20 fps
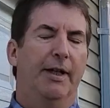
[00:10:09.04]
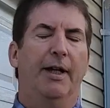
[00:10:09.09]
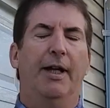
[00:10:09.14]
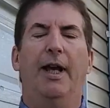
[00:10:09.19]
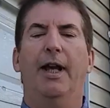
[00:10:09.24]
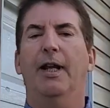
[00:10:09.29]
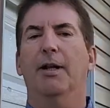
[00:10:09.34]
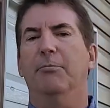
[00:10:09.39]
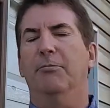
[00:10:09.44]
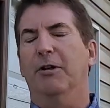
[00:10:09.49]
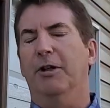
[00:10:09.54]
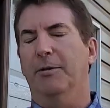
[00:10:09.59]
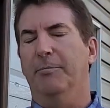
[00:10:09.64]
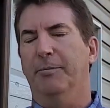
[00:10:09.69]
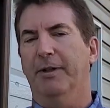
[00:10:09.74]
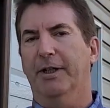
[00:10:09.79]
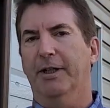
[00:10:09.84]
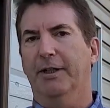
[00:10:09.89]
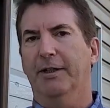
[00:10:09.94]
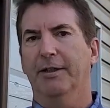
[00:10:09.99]
and I brought it
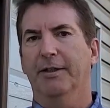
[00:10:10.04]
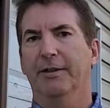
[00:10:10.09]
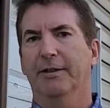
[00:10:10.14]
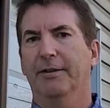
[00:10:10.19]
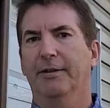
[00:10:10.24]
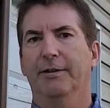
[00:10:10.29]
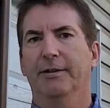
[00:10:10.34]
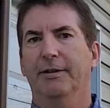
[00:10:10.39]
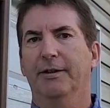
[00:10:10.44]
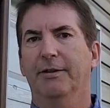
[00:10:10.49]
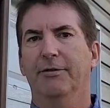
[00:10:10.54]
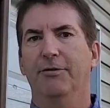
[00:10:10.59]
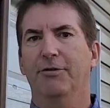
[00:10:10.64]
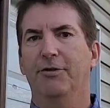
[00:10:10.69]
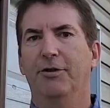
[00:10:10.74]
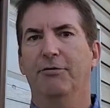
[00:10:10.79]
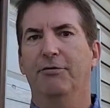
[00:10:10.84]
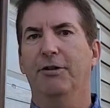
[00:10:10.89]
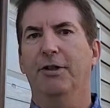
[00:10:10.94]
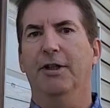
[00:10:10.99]
back. It was
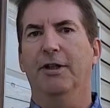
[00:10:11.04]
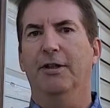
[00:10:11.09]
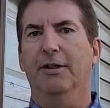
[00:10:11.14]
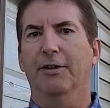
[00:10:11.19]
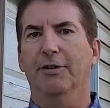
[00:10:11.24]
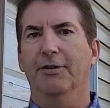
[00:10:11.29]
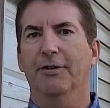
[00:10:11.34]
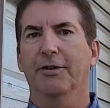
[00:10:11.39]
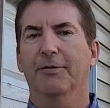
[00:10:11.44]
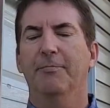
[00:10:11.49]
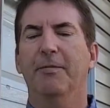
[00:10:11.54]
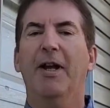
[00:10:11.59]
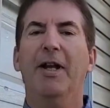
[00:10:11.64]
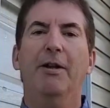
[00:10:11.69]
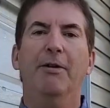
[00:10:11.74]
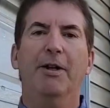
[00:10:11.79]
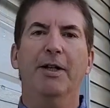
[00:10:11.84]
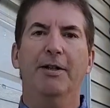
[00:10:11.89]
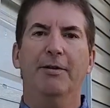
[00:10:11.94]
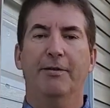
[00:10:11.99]
just ridiculous.
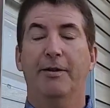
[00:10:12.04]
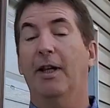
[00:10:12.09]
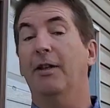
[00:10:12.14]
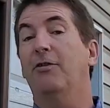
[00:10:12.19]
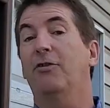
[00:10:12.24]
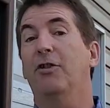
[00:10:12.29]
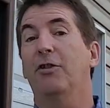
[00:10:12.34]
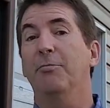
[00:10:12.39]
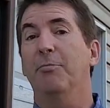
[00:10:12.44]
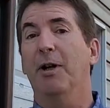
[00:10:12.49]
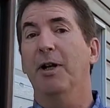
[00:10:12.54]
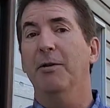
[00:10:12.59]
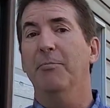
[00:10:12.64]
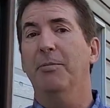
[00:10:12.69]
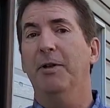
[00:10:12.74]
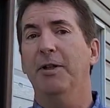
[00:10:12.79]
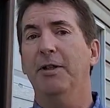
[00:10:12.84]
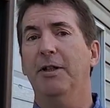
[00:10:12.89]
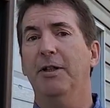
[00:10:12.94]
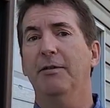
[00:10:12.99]
Anyway, that's just my
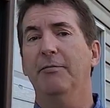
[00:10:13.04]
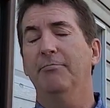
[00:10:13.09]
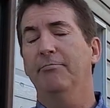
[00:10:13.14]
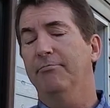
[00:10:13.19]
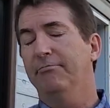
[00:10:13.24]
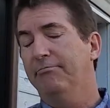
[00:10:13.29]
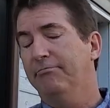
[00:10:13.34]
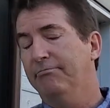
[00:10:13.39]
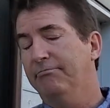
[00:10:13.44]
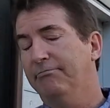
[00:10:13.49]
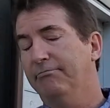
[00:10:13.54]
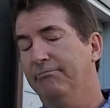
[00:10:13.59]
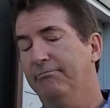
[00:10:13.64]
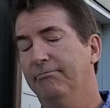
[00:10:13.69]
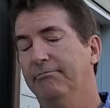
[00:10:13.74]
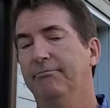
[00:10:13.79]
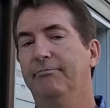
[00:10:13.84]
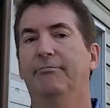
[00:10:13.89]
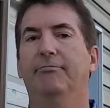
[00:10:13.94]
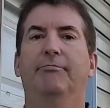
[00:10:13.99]
opinion.
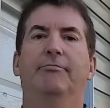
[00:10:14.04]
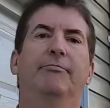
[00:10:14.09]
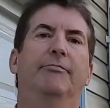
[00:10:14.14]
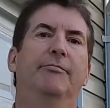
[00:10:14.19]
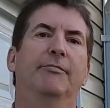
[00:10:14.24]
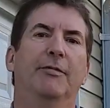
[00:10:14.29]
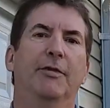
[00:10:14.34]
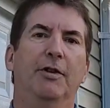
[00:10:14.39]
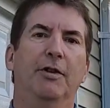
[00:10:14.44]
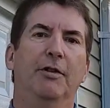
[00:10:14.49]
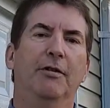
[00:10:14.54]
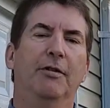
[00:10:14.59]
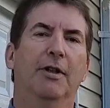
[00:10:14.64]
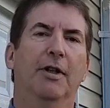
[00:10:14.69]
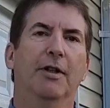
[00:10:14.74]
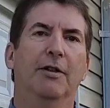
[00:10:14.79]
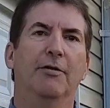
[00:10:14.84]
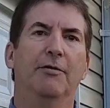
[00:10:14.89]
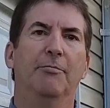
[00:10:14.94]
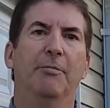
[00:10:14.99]
You
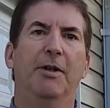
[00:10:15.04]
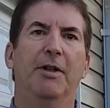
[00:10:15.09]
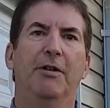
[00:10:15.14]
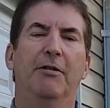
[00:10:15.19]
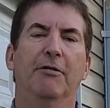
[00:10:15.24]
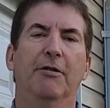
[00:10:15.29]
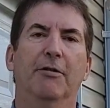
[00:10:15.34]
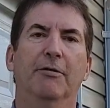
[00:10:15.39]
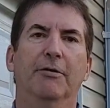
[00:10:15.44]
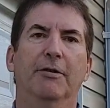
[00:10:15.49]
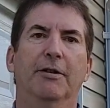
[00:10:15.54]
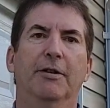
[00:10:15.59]
guys make your own.